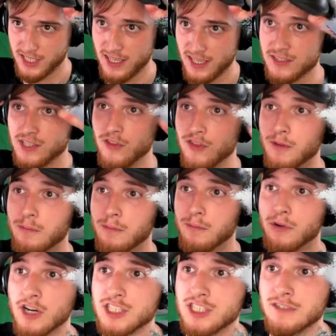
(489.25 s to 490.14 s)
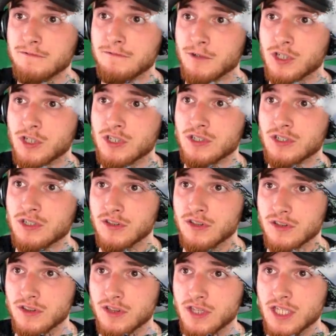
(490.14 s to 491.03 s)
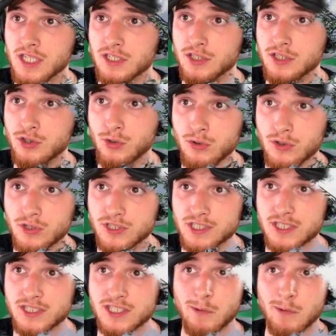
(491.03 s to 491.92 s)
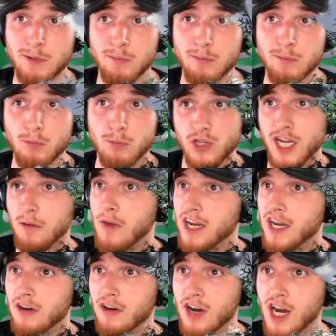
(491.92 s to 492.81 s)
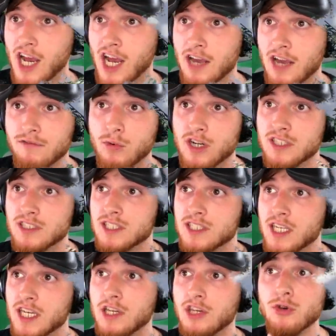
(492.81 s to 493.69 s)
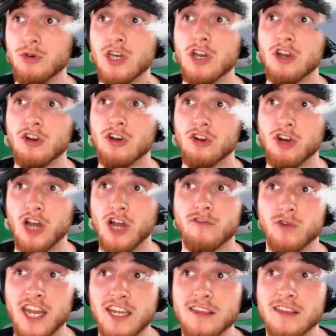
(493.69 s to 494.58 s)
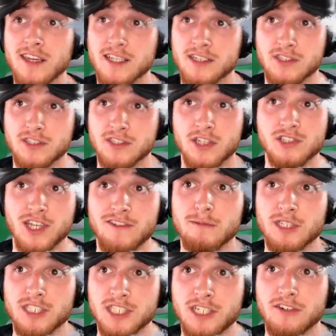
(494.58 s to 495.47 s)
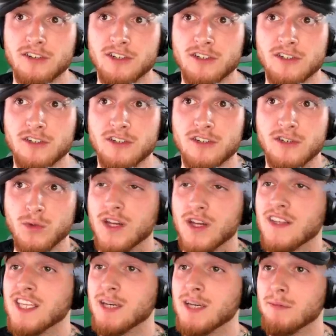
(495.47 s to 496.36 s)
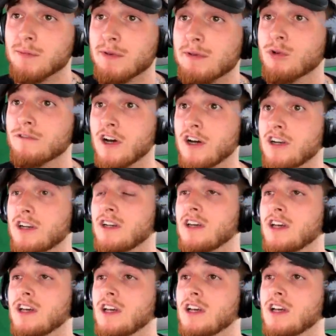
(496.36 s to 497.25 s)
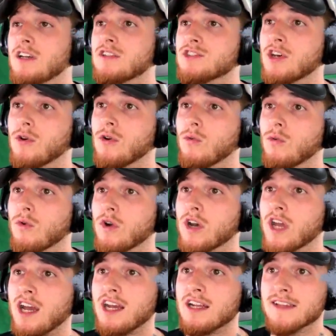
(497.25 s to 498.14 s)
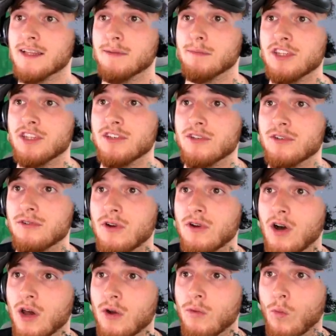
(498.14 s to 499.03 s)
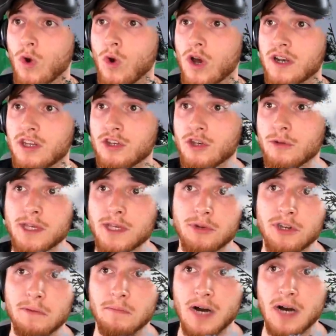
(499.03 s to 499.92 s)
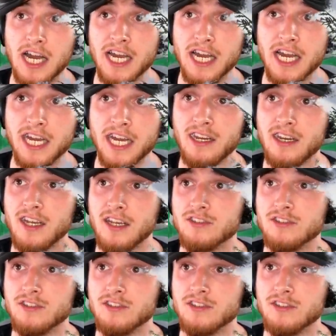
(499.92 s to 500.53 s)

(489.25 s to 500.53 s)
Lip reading: So the progression for the tools is going to be more like Minecraft, where it's like you can craft anything as long as you have the material. We thought that'd be more fun. So we're not going to limit you on what you'll be able to mine.